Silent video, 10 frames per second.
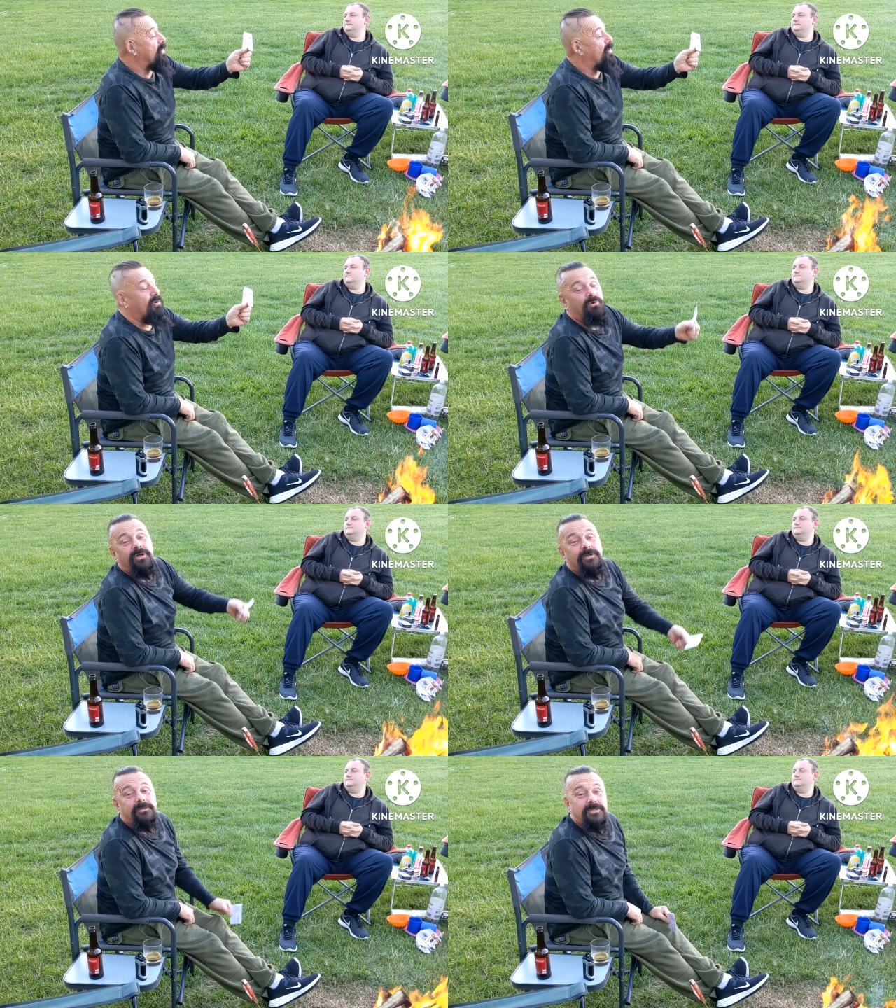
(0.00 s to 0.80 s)
Ball.
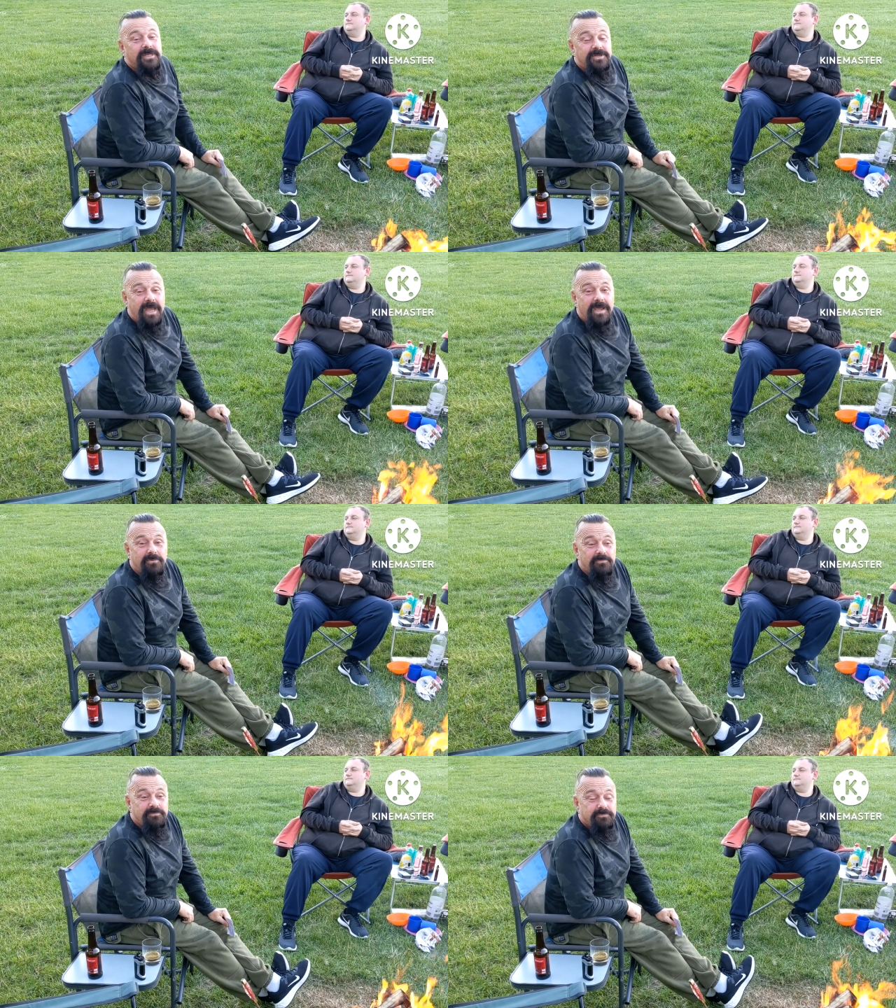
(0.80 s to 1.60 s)

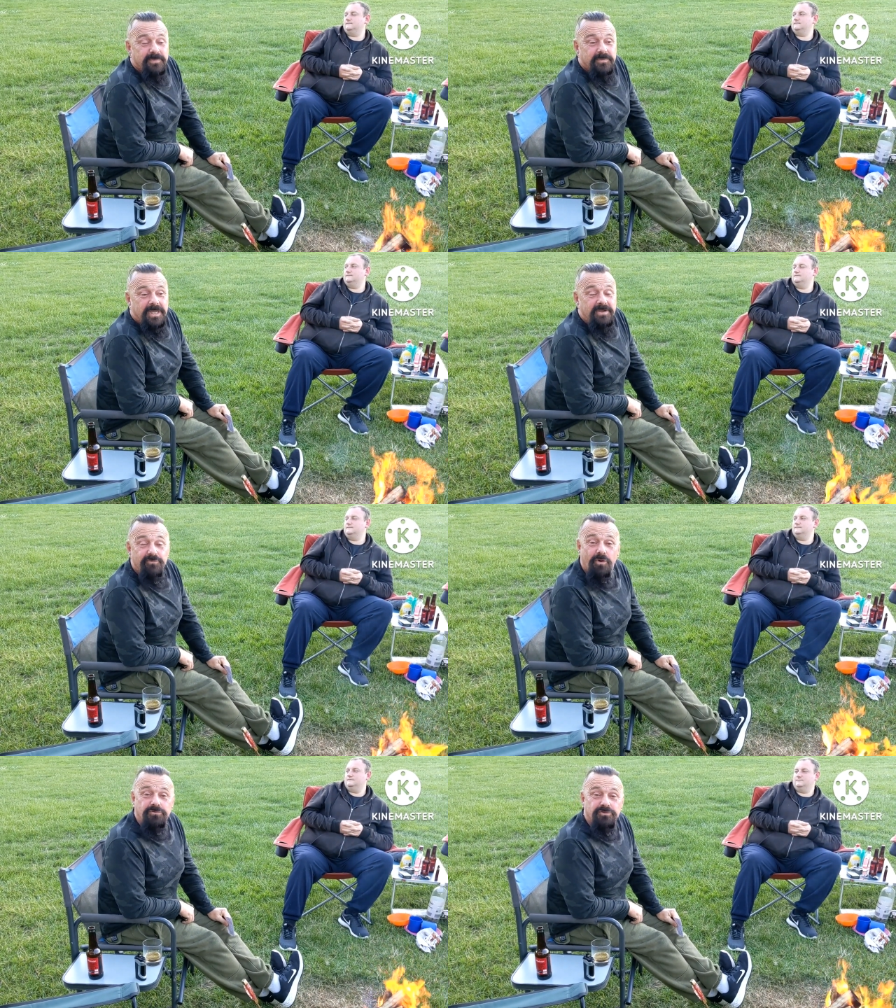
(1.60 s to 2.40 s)
Now, he
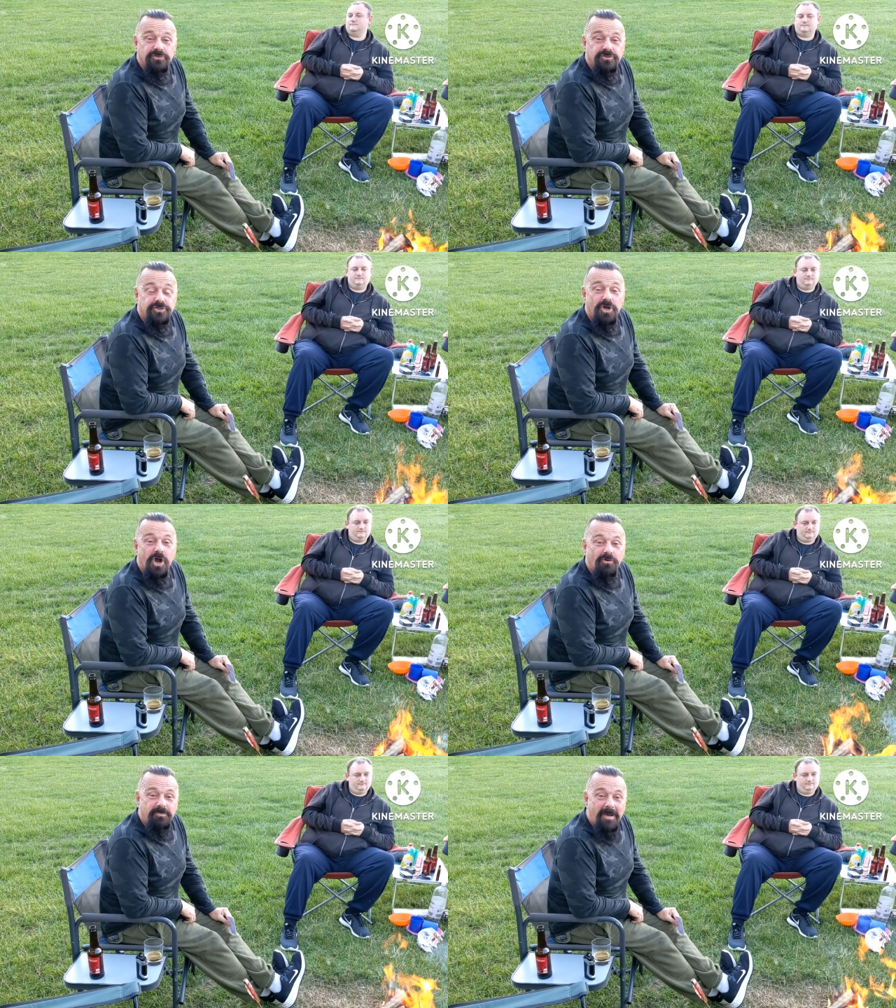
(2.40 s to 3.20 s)
runs
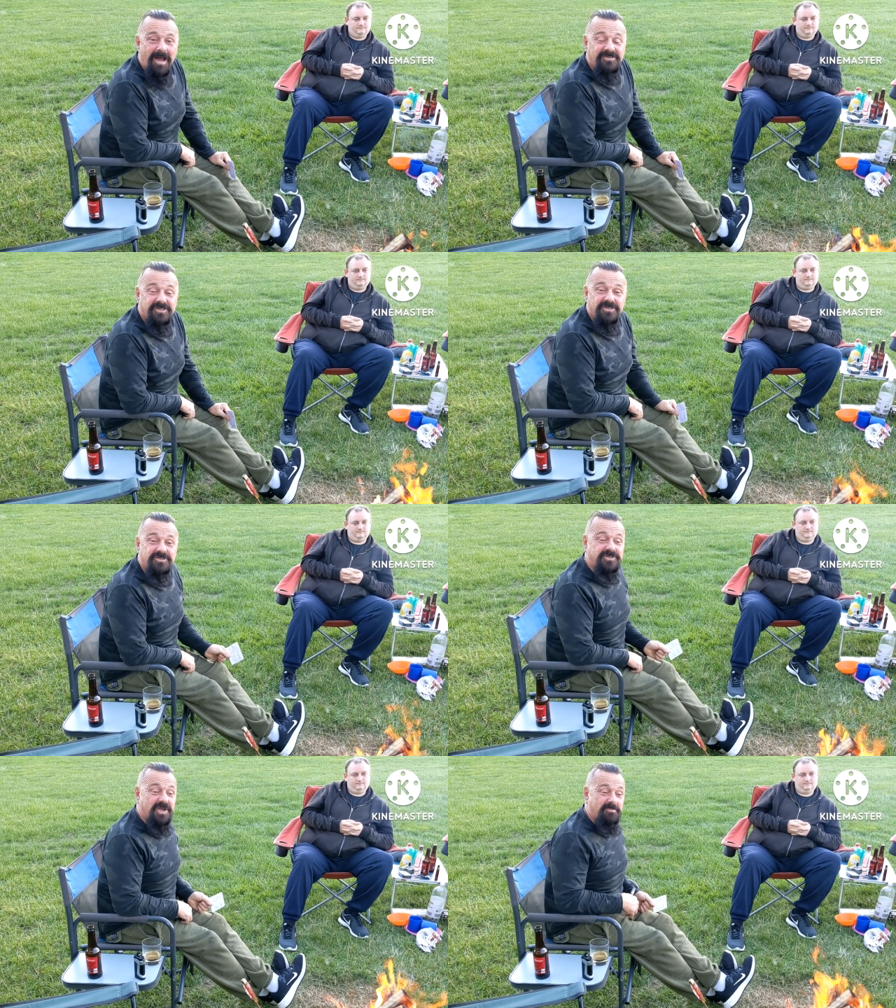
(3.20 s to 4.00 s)
Charlie
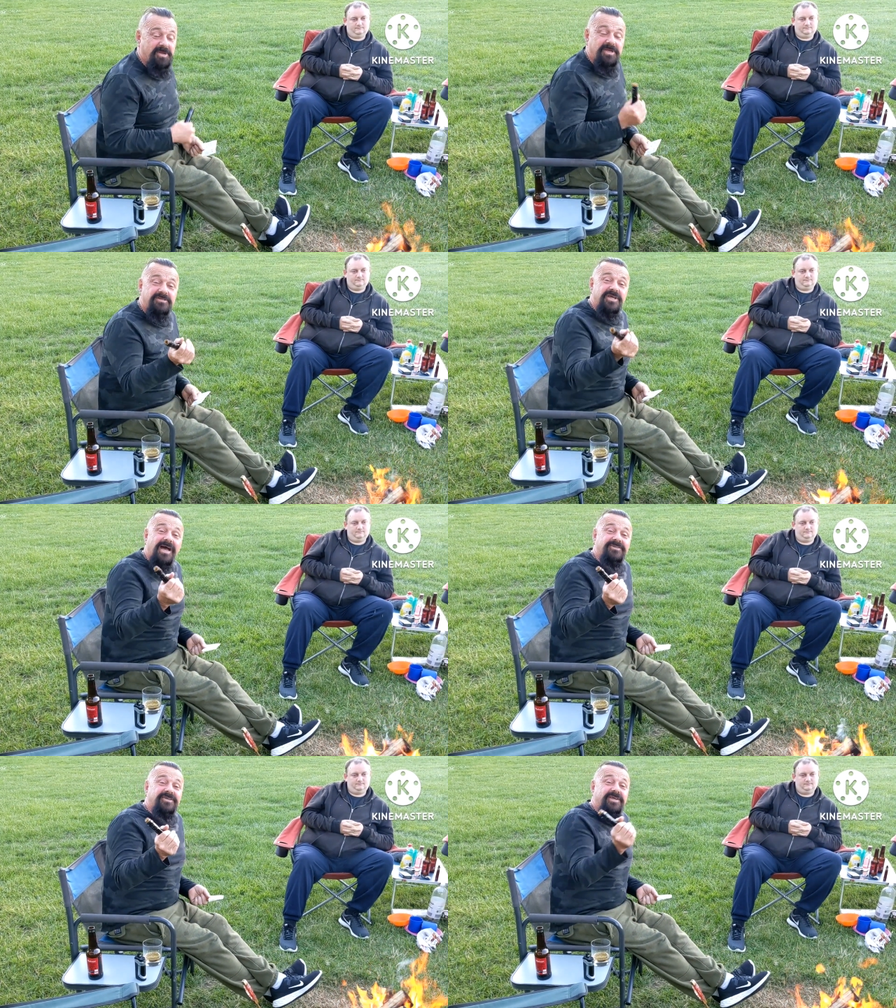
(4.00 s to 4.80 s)
Bassett's and me and
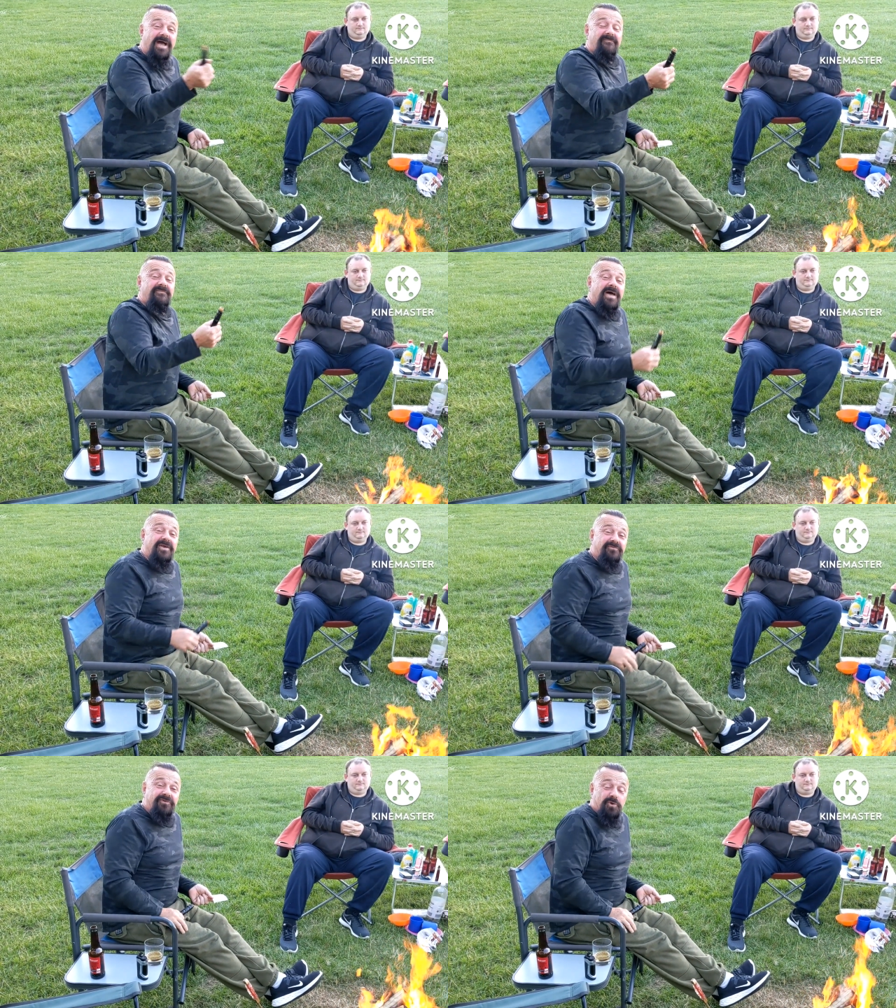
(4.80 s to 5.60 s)
Daz are camped
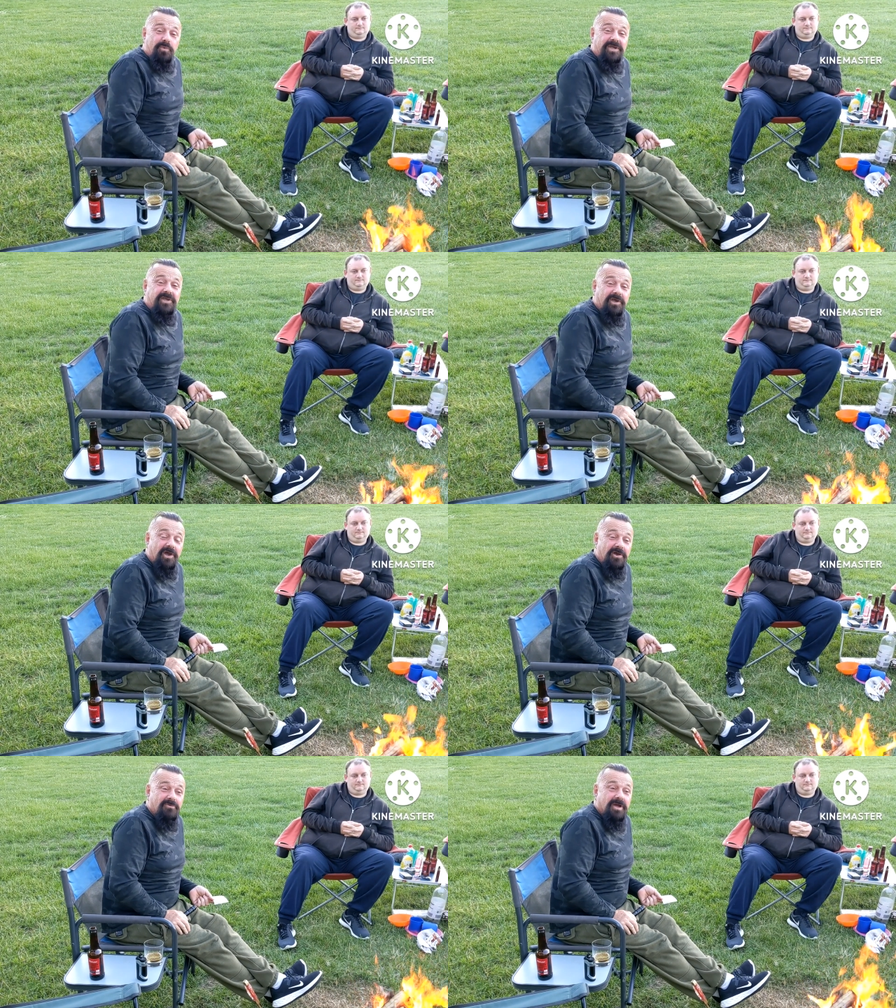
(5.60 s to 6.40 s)
there a few weeks
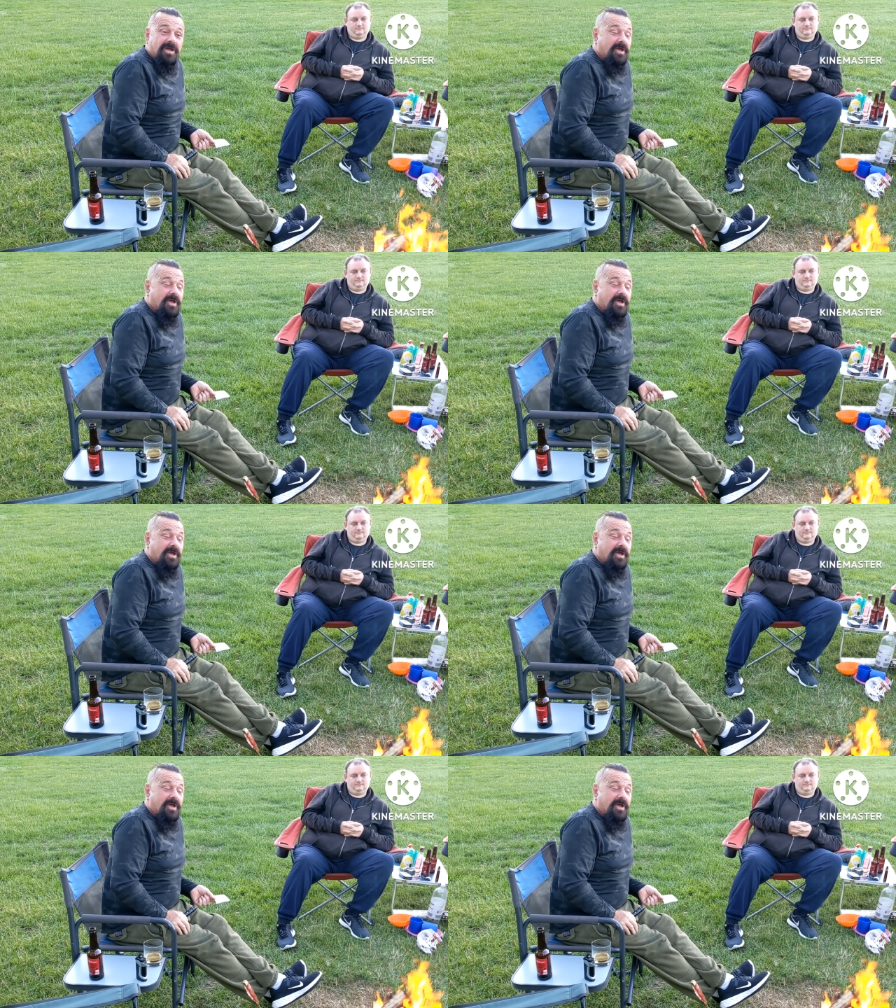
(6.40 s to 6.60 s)
ago.